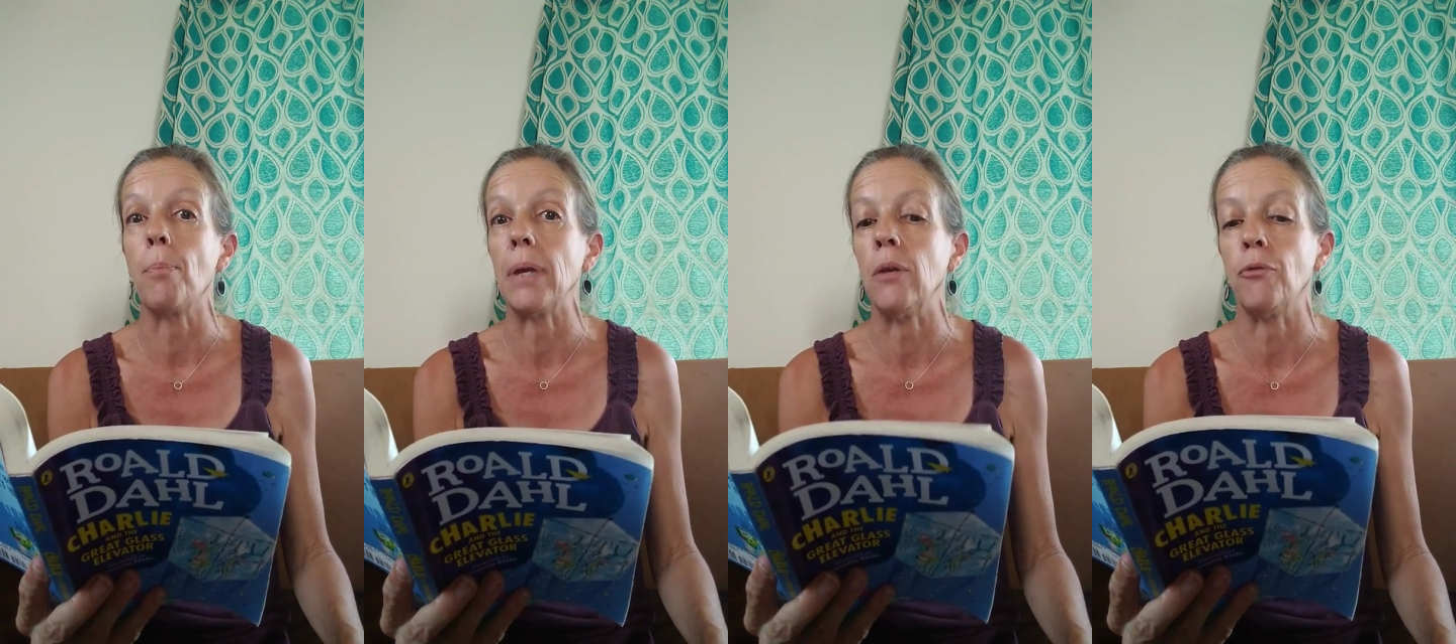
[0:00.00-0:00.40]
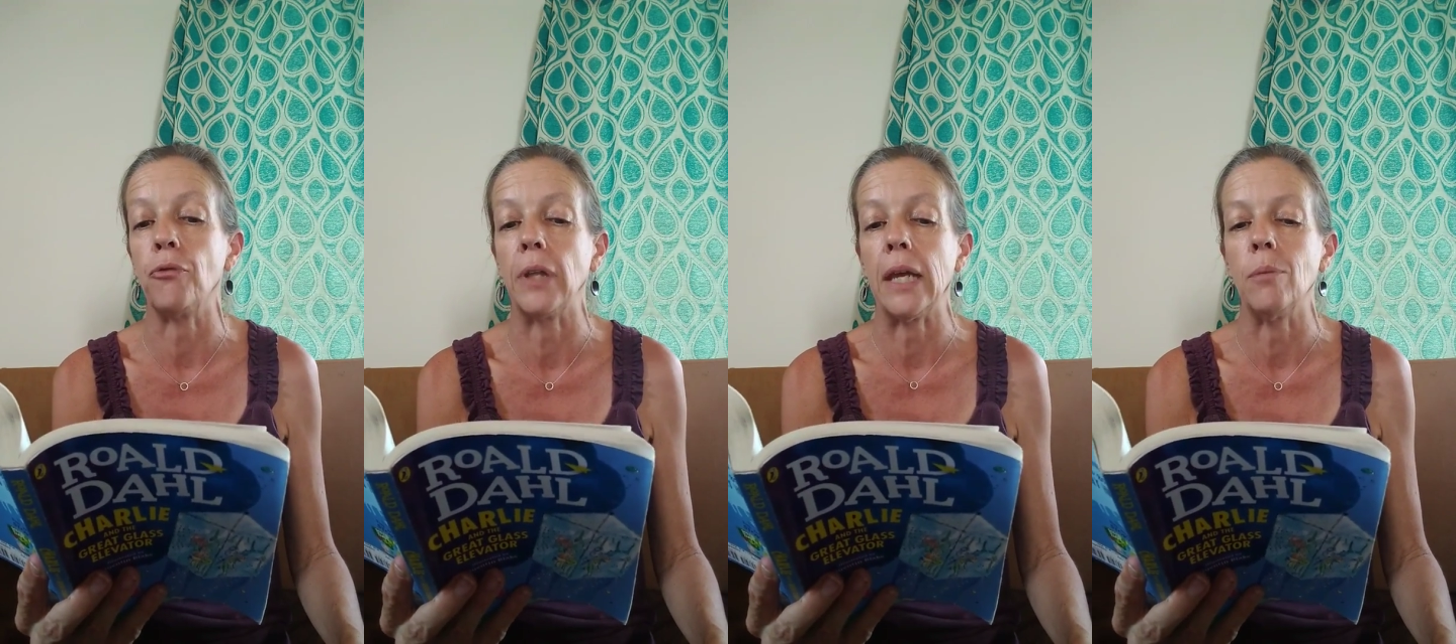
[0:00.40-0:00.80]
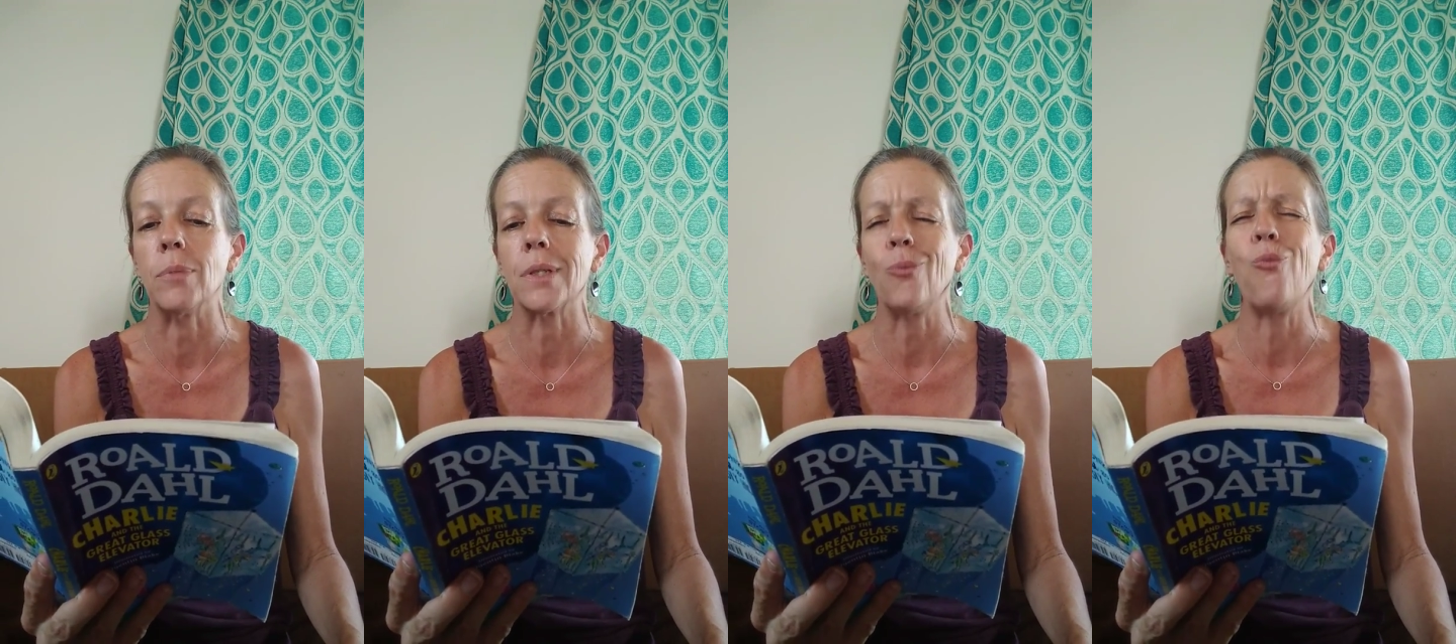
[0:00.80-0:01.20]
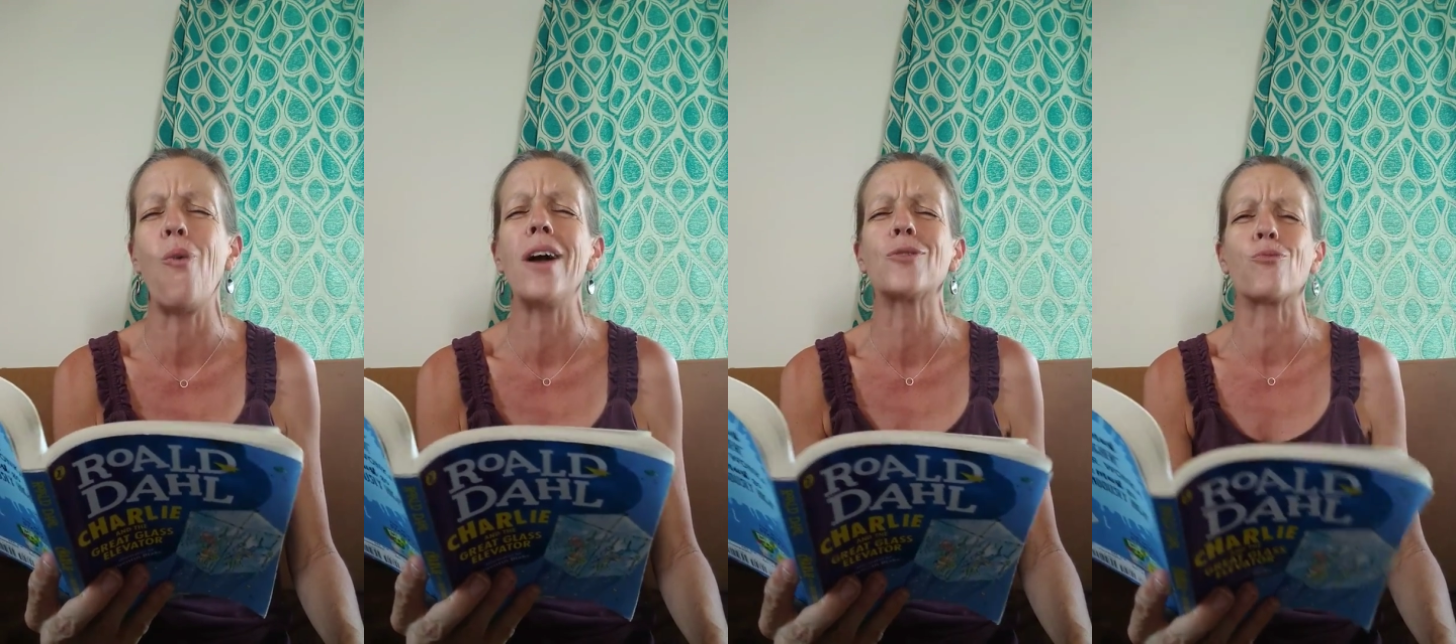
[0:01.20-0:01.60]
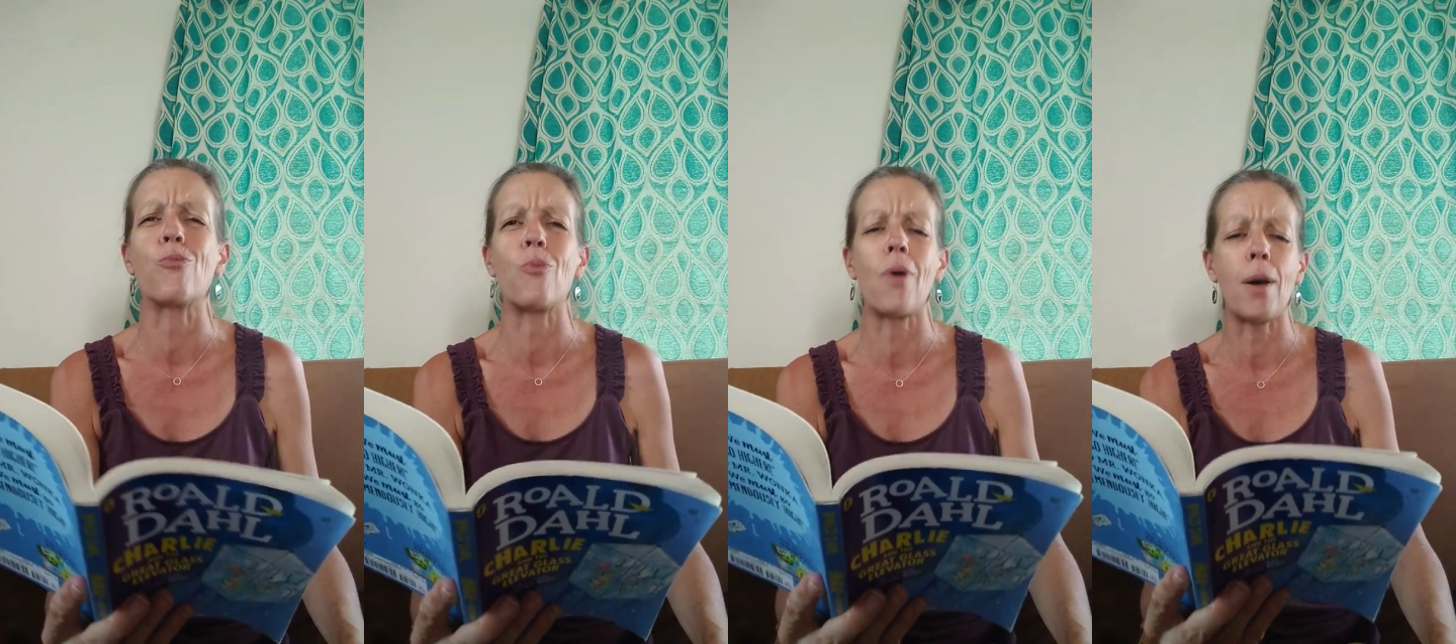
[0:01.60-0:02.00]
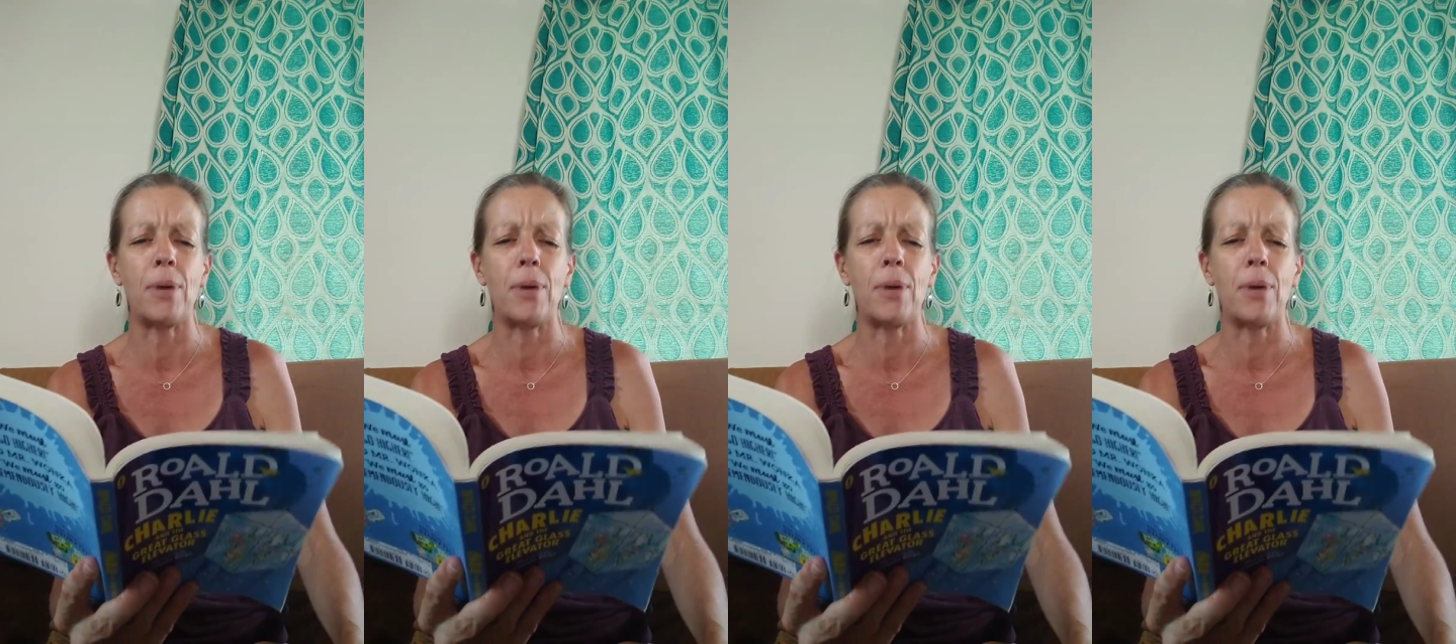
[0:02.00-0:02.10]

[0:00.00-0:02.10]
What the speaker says: You wait, said Mr. Wonka.